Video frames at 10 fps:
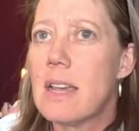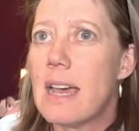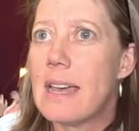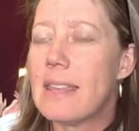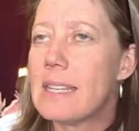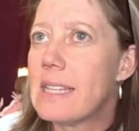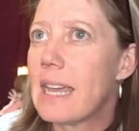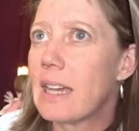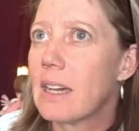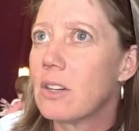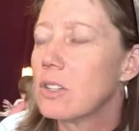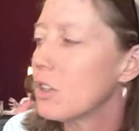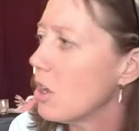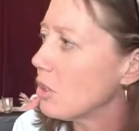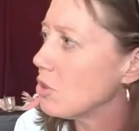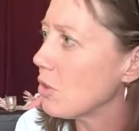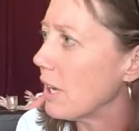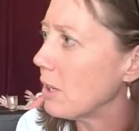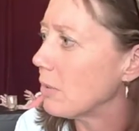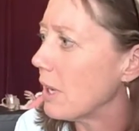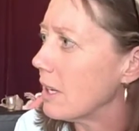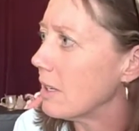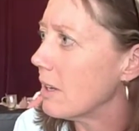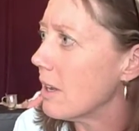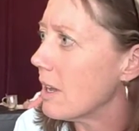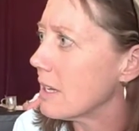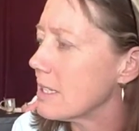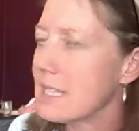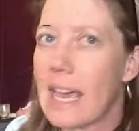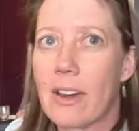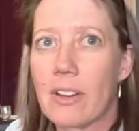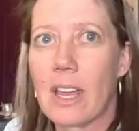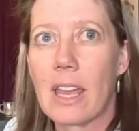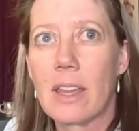and then take a good long trail run on a Saturday.